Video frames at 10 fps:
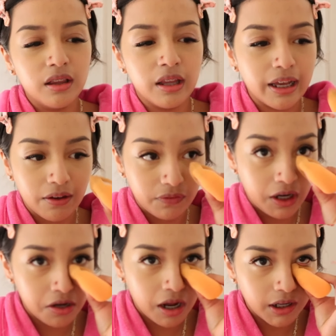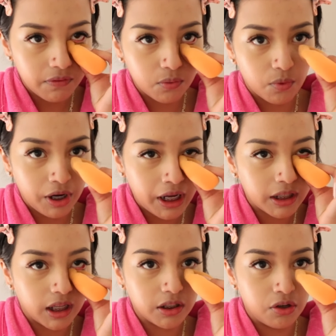Like, if they're not even
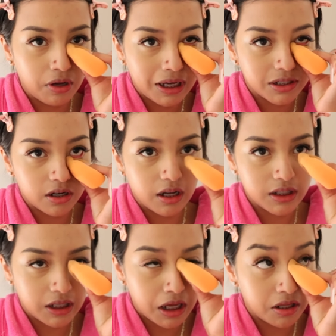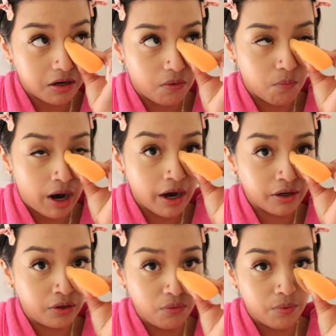worrying that you guys are not together, why are
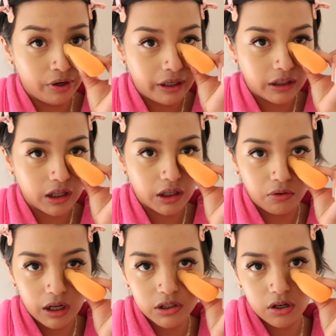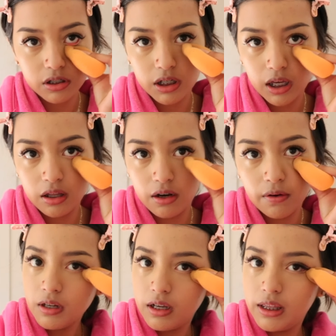you worrying that you guys aren't together?
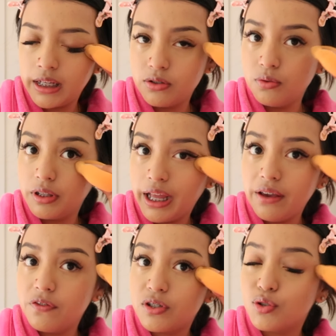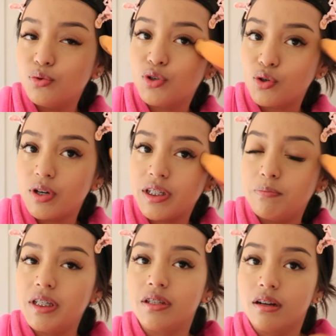Like, dude, life is too short to
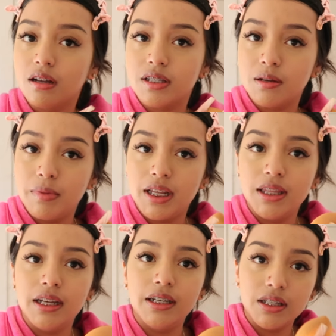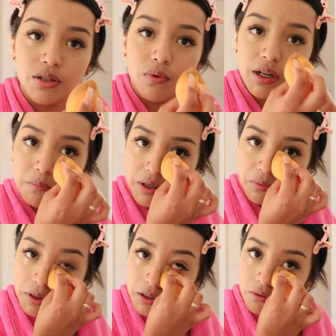be stuck on somebody that doesn't want to be
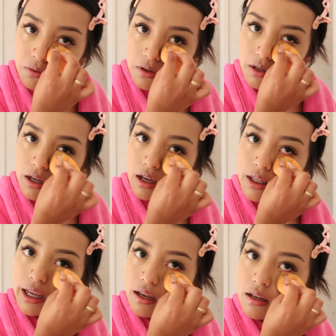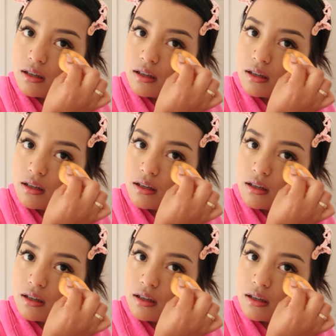with you. Like,